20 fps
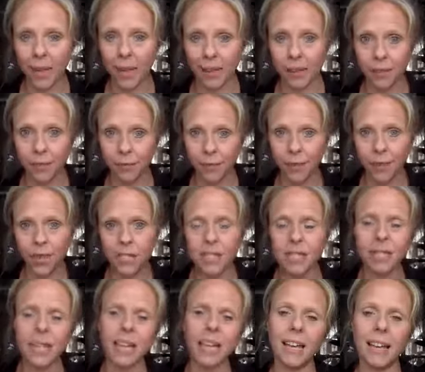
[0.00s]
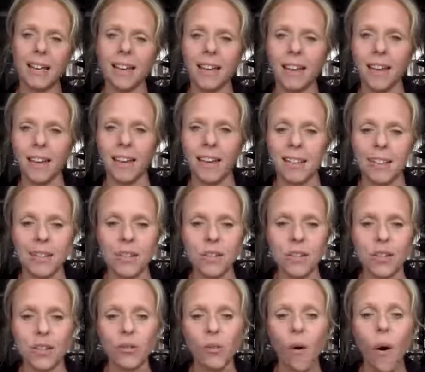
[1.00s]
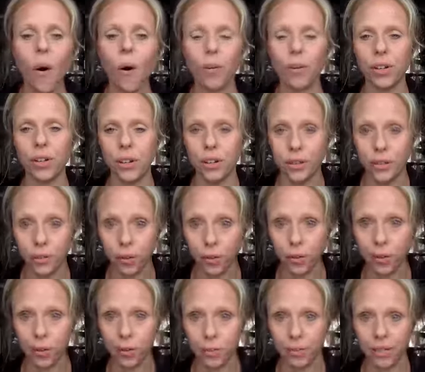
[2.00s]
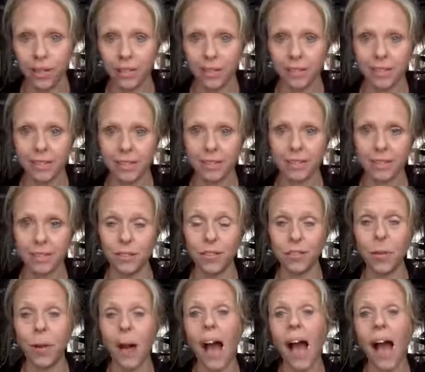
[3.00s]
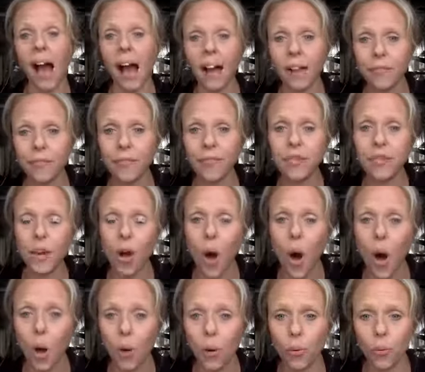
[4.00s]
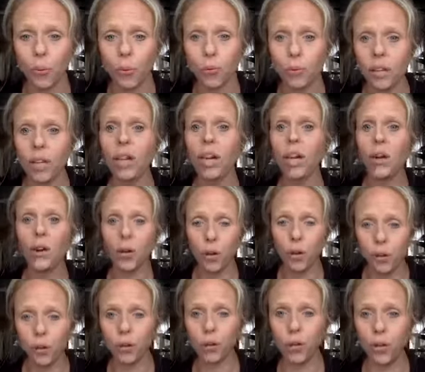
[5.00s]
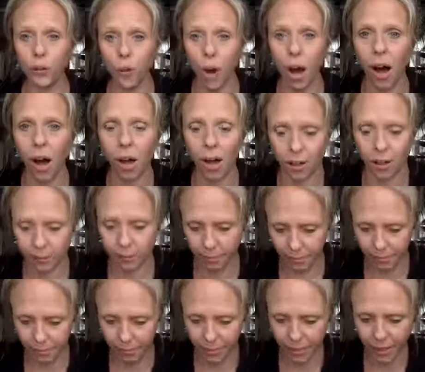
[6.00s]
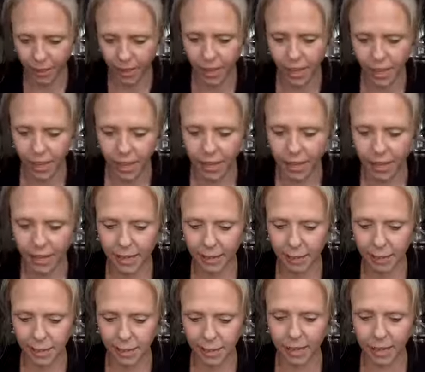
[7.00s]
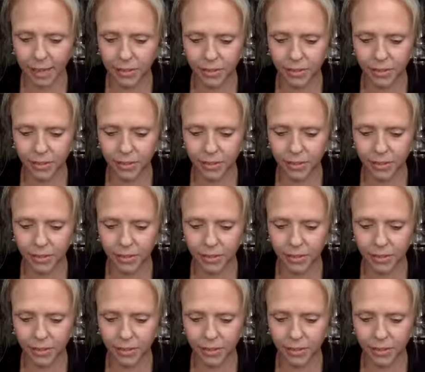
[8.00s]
And the first key is to honor your uniqueness. You have to own who you are. Um,